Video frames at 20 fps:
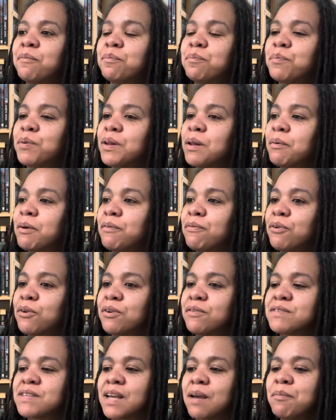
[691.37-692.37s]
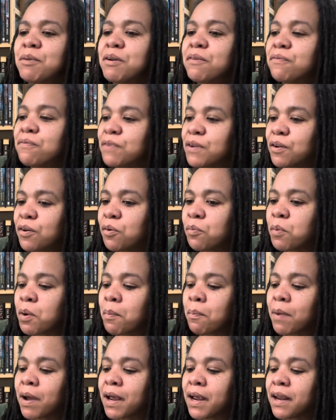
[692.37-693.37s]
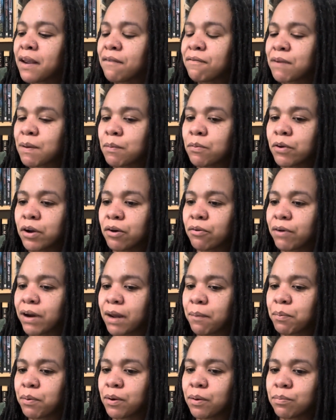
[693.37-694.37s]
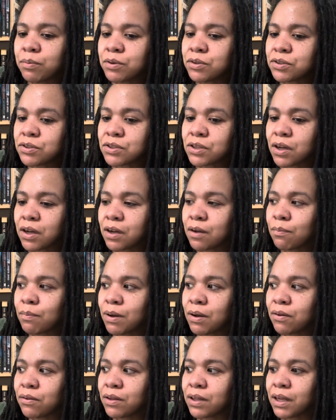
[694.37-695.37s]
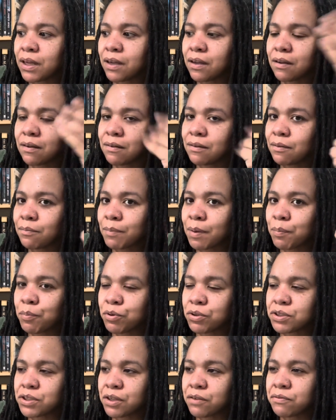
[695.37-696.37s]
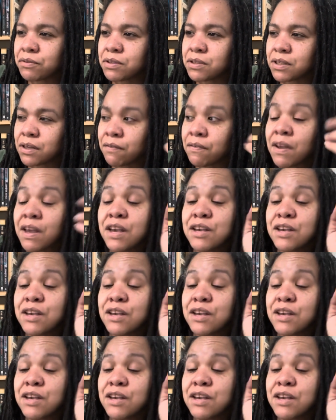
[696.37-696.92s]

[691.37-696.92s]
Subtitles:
Pulled out my phone. I was like, I'm gonna film my February wrap up and just talk about like my bookshelf and stuff.